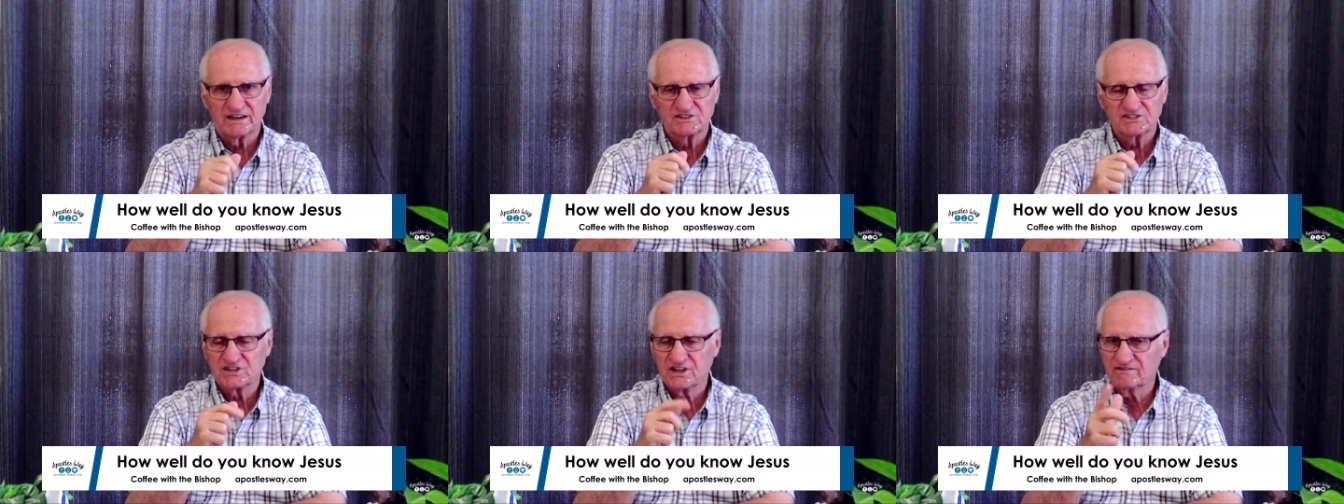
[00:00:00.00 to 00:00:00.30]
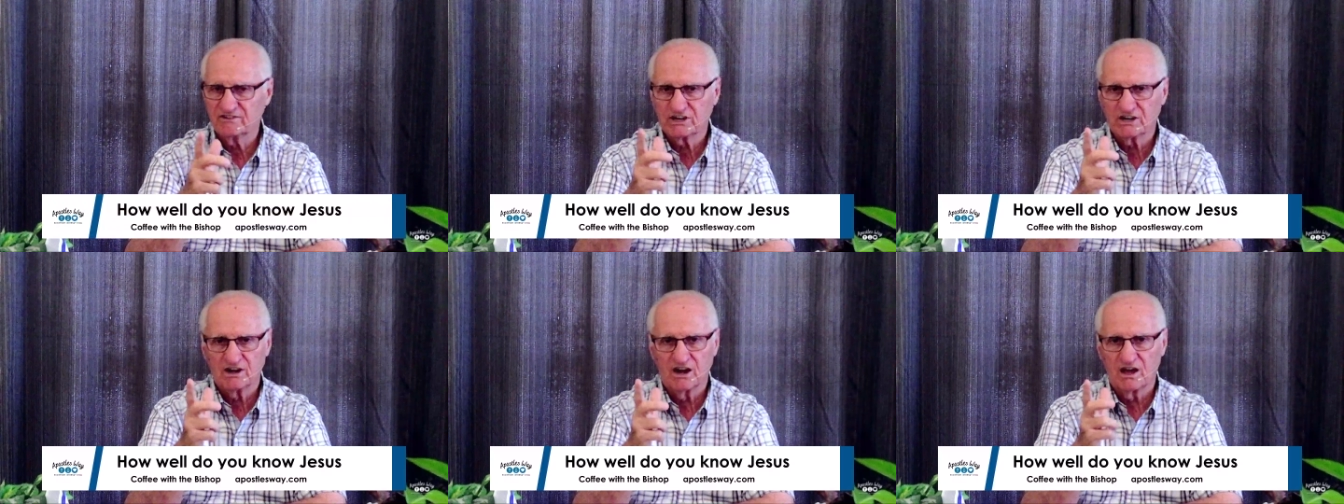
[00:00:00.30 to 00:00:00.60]

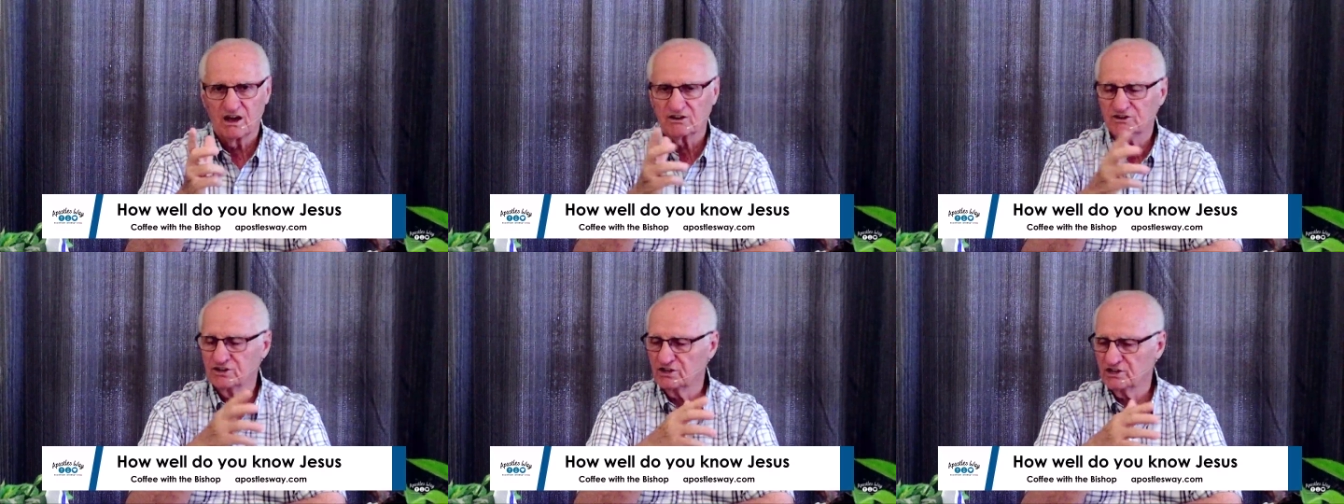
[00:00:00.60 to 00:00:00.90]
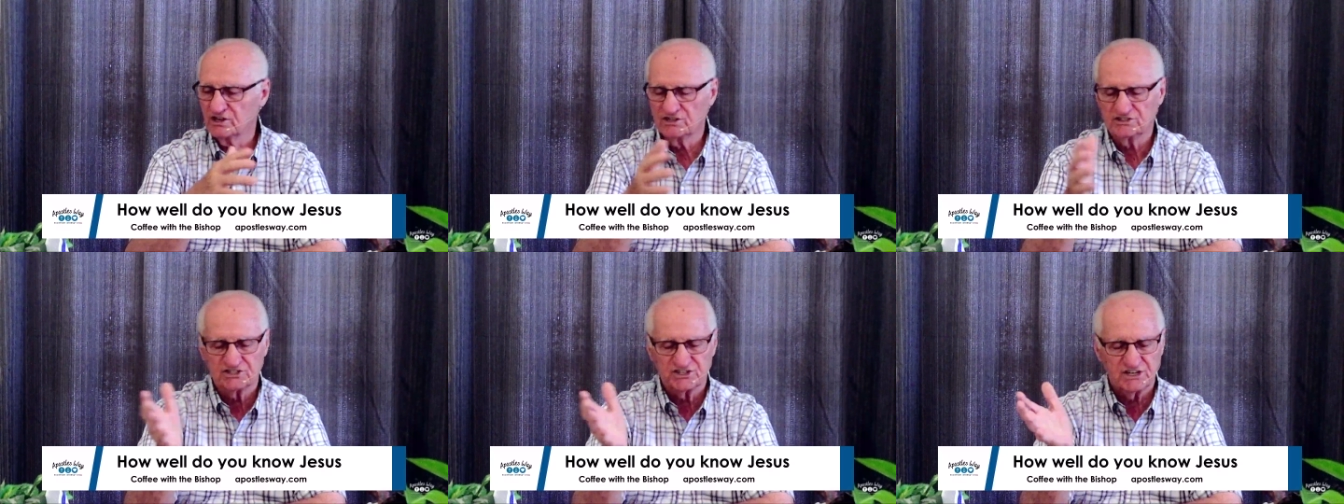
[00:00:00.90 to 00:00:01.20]
seven o'clock. You
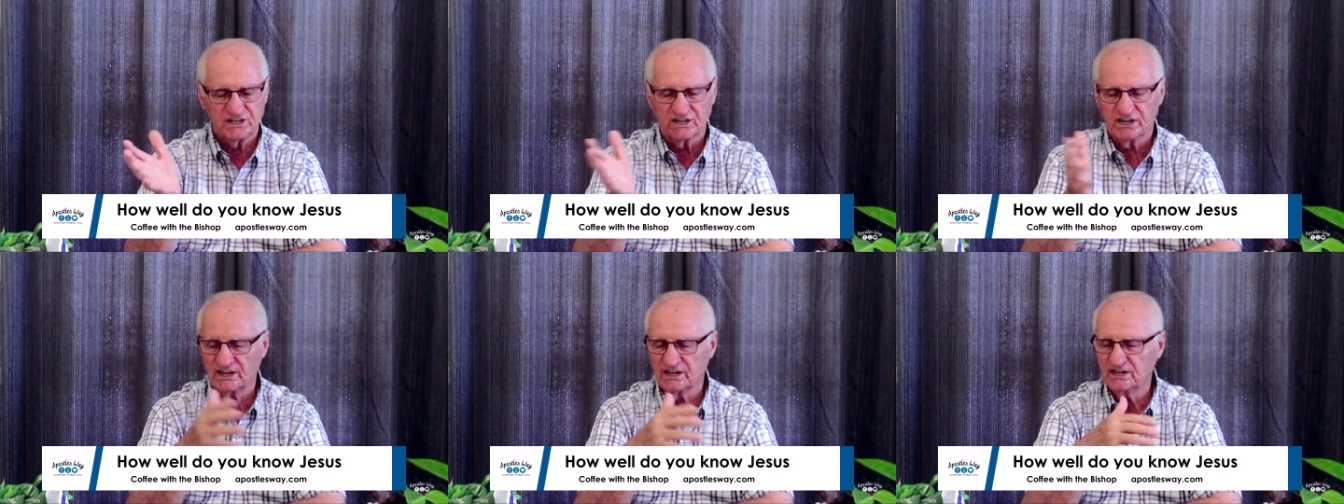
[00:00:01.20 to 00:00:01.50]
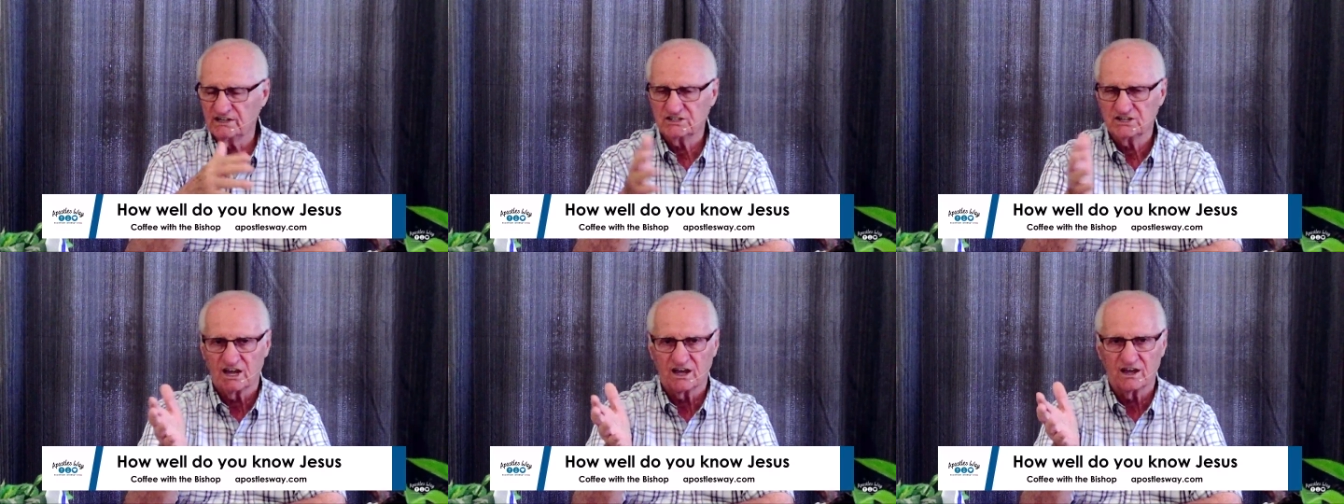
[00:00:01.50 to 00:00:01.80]
can see it
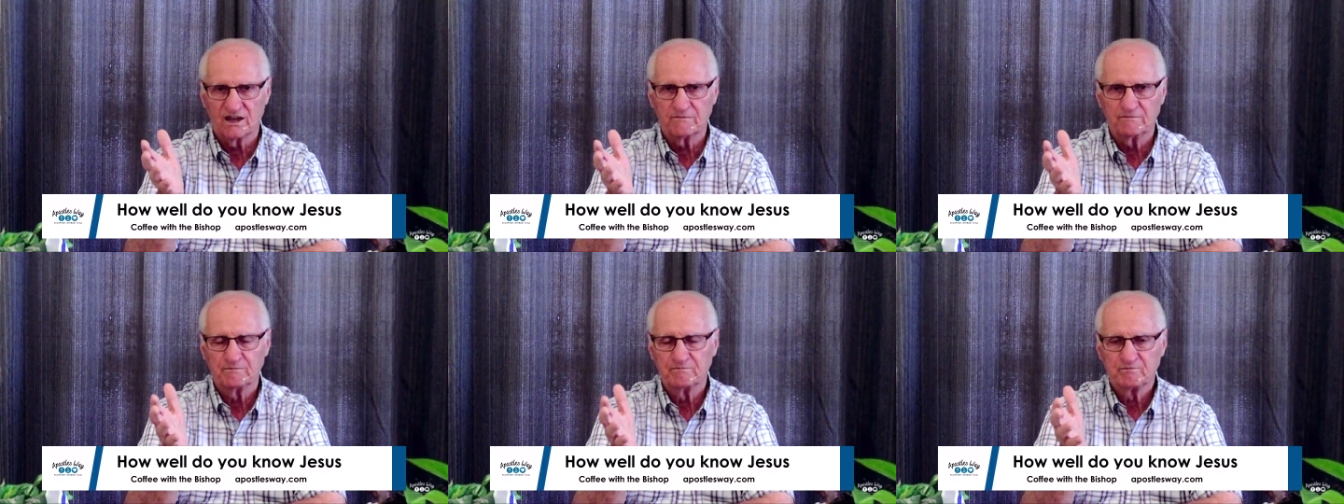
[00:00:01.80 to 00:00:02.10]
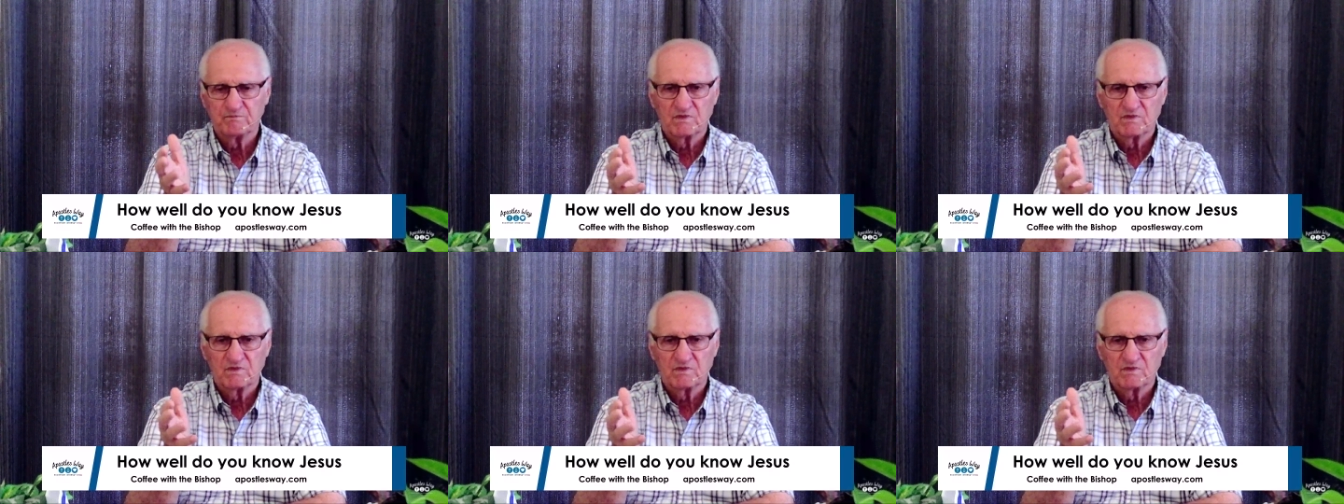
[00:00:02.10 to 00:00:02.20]
anytime.